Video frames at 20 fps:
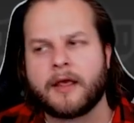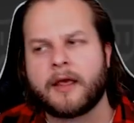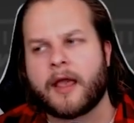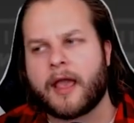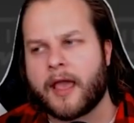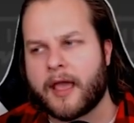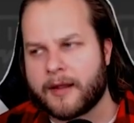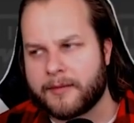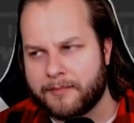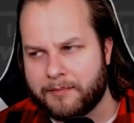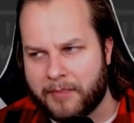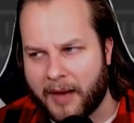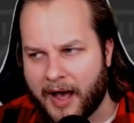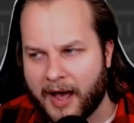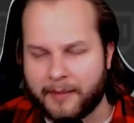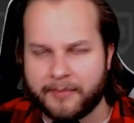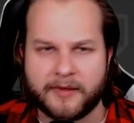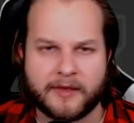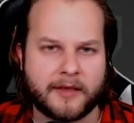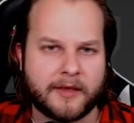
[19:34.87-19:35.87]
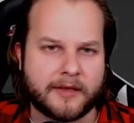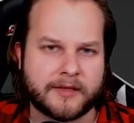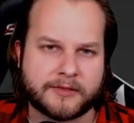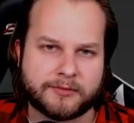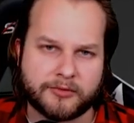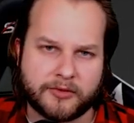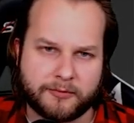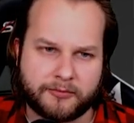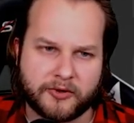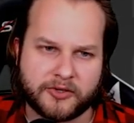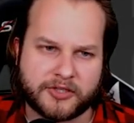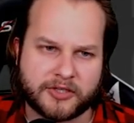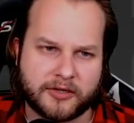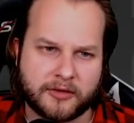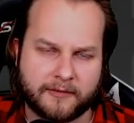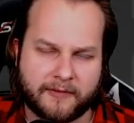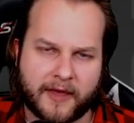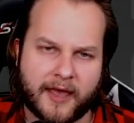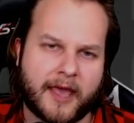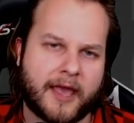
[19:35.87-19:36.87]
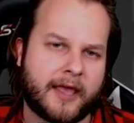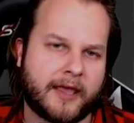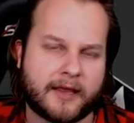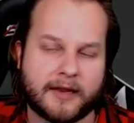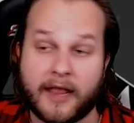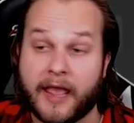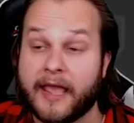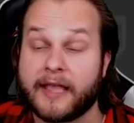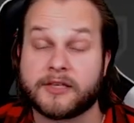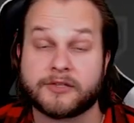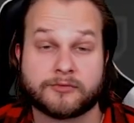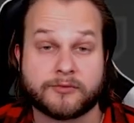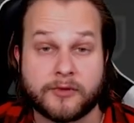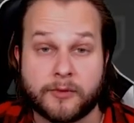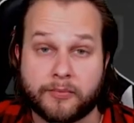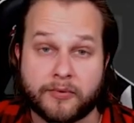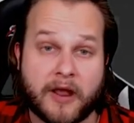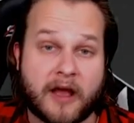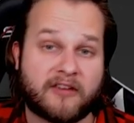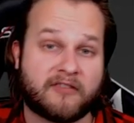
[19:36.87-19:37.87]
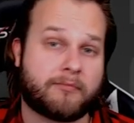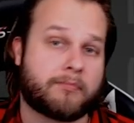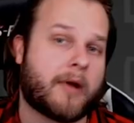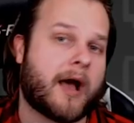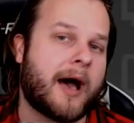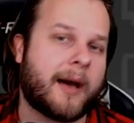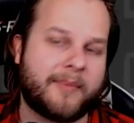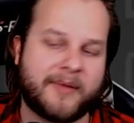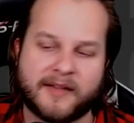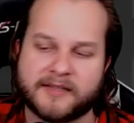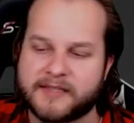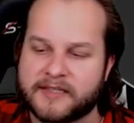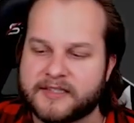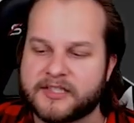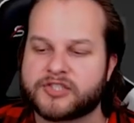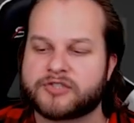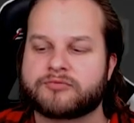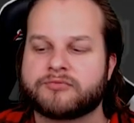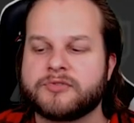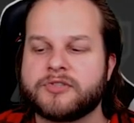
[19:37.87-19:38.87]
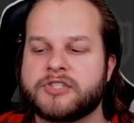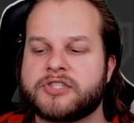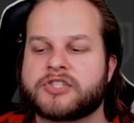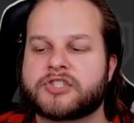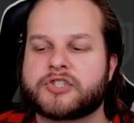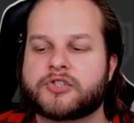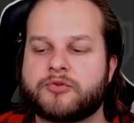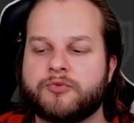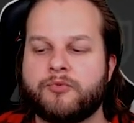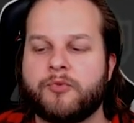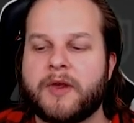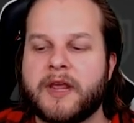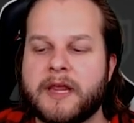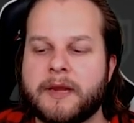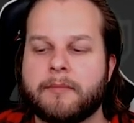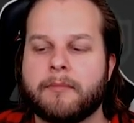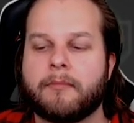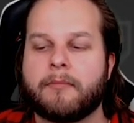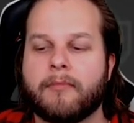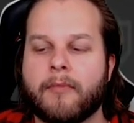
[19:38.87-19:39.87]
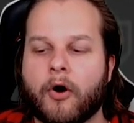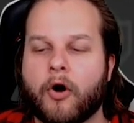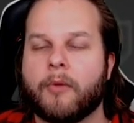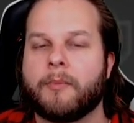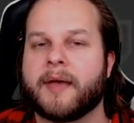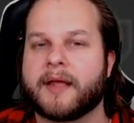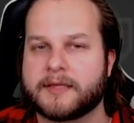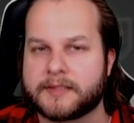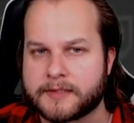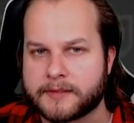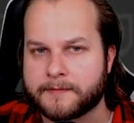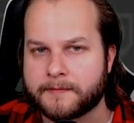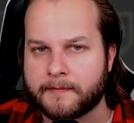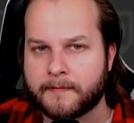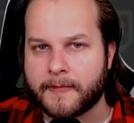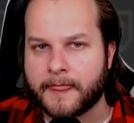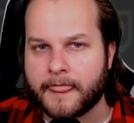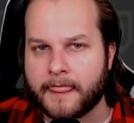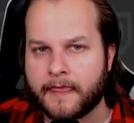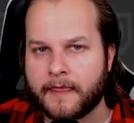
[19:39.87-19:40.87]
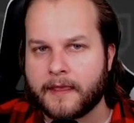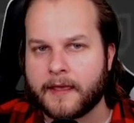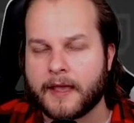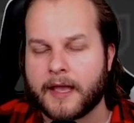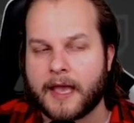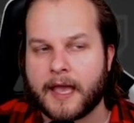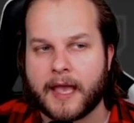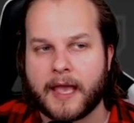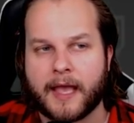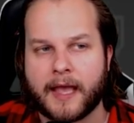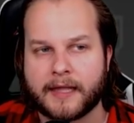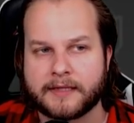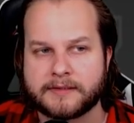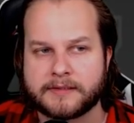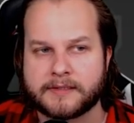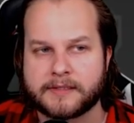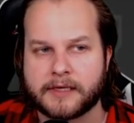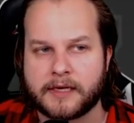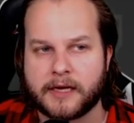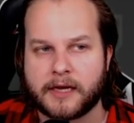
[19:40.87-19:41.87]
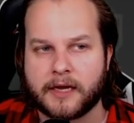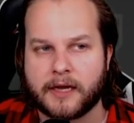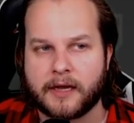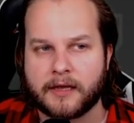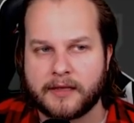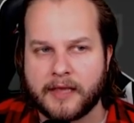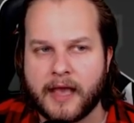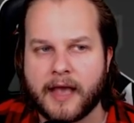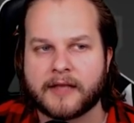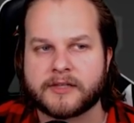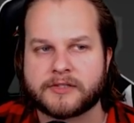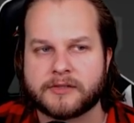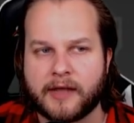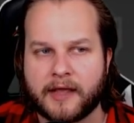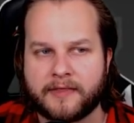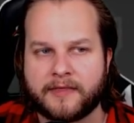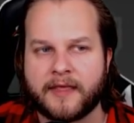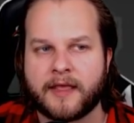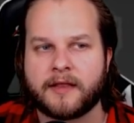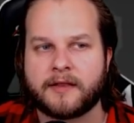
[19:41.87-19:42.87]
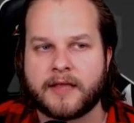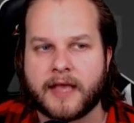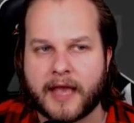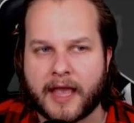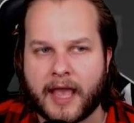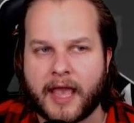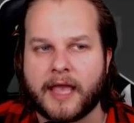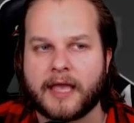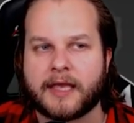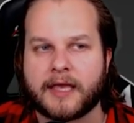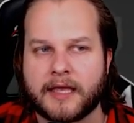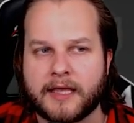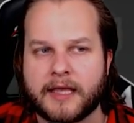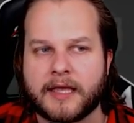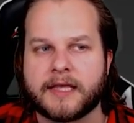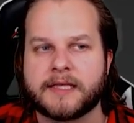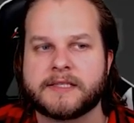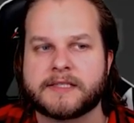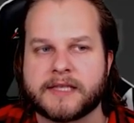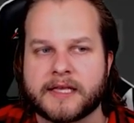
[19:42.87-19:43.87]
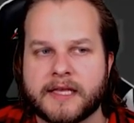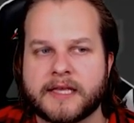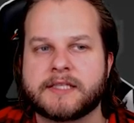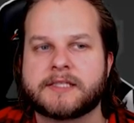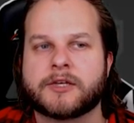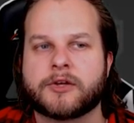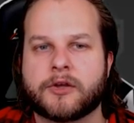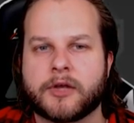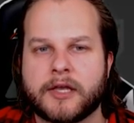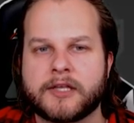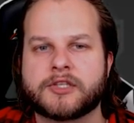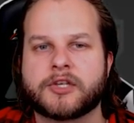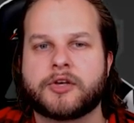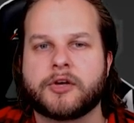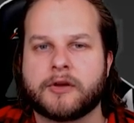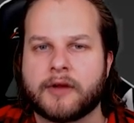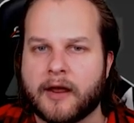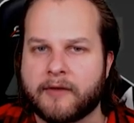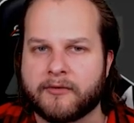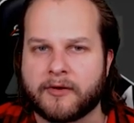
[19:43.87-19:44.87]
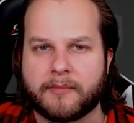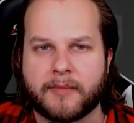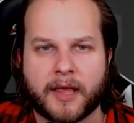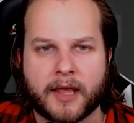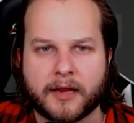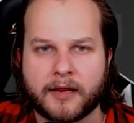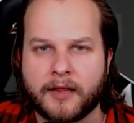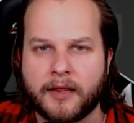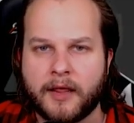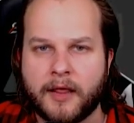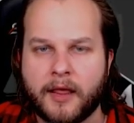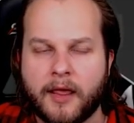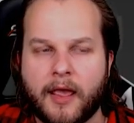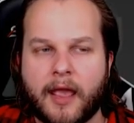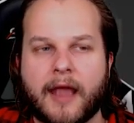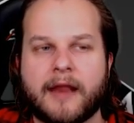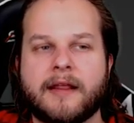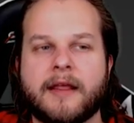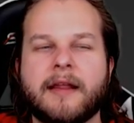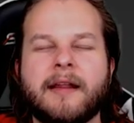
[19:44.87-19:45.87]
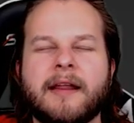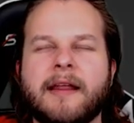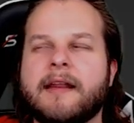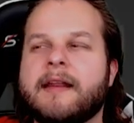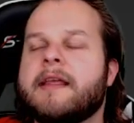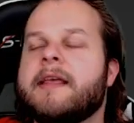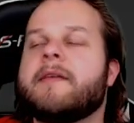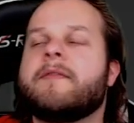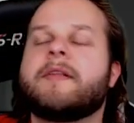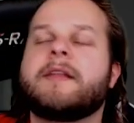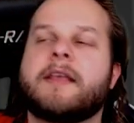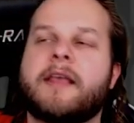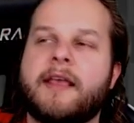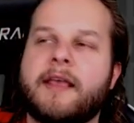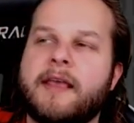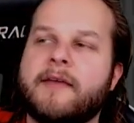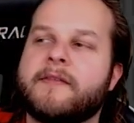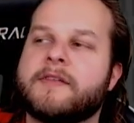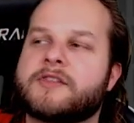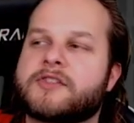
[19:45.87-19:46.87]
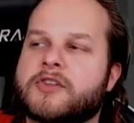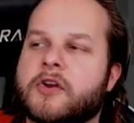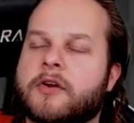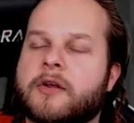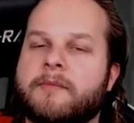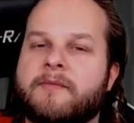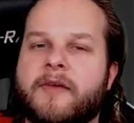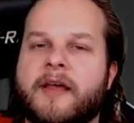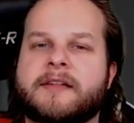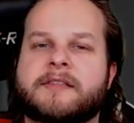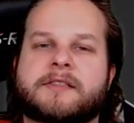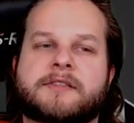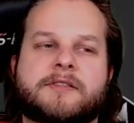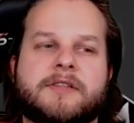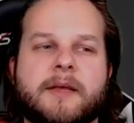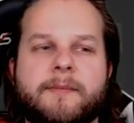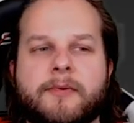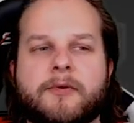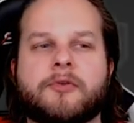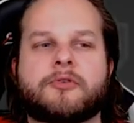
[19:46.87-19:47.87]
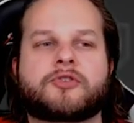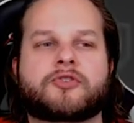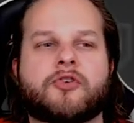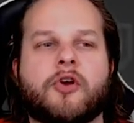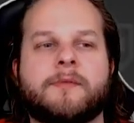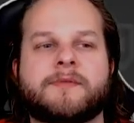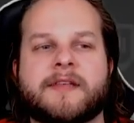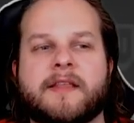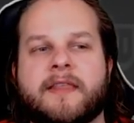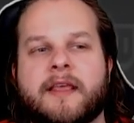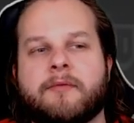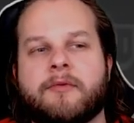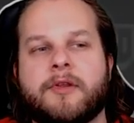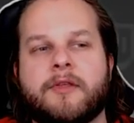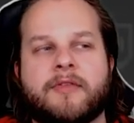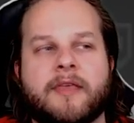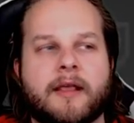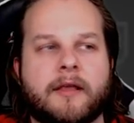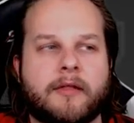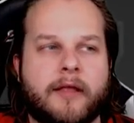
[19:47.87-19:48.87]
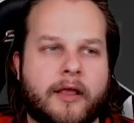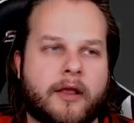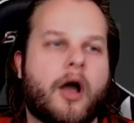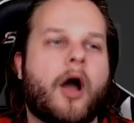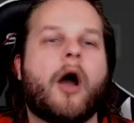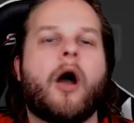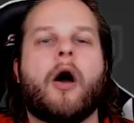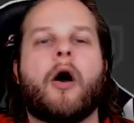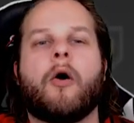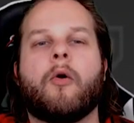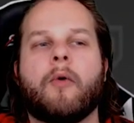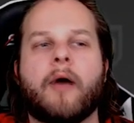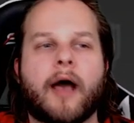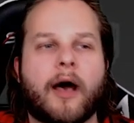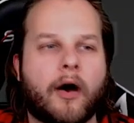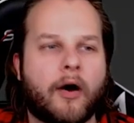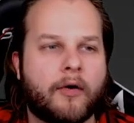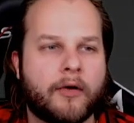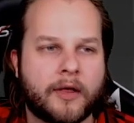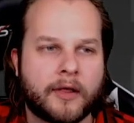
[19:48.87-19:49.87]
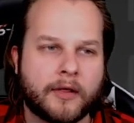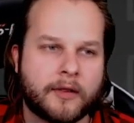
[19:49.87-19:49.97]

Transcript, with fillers: and Bobby is really appreciative of Hank, and Hank is really proud of Bobby. It's like this really sweet moment, and uh, yeah, so I think yeah, Hank is is a, is a good everyman, and, and he even he even circumvents typical tropes. I think when you think of like, oh well